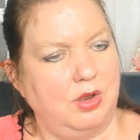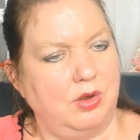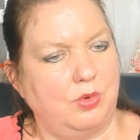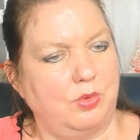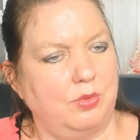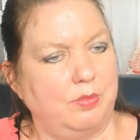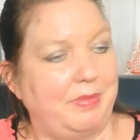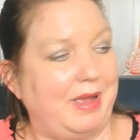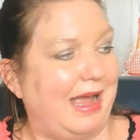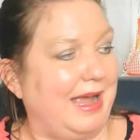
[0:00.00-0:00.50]

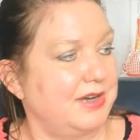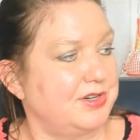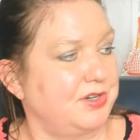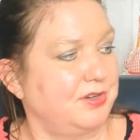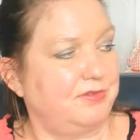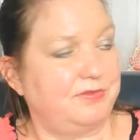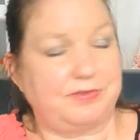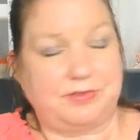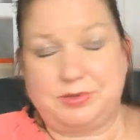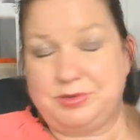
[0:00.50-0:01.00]

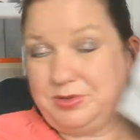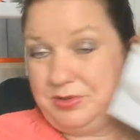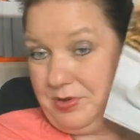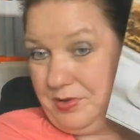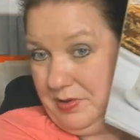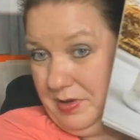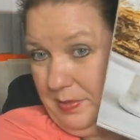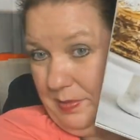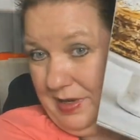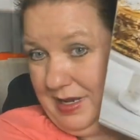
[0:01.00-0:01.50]
passion fruit
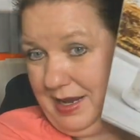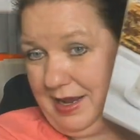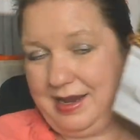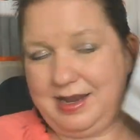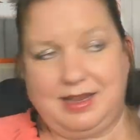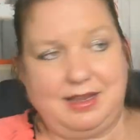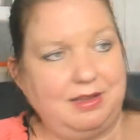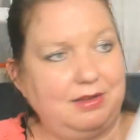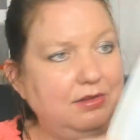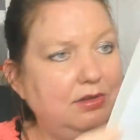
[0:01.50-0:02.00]
cream
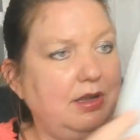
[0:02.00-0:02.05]
cake.